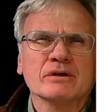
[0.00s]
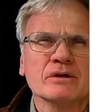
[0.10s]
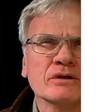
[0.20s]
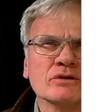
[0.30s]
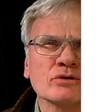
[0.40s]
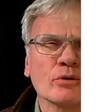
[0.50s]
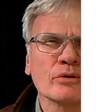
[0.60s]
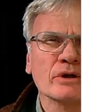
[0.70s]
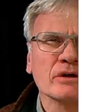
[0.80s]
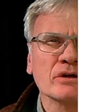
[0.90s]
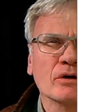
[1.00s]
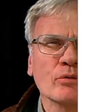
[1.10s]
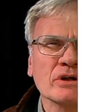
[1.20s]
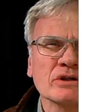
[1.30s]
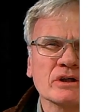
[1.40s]
so that we
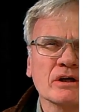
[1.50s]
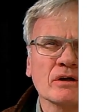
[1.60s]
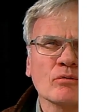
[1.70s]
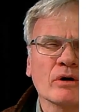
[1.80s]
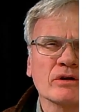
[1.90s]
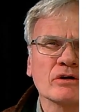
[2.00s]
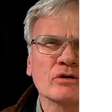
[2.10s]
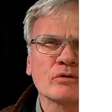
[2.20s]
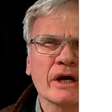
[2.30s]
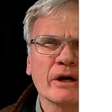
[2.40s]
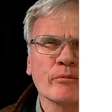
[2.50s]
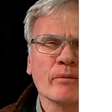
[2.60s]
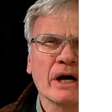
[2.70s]
see what the terrain might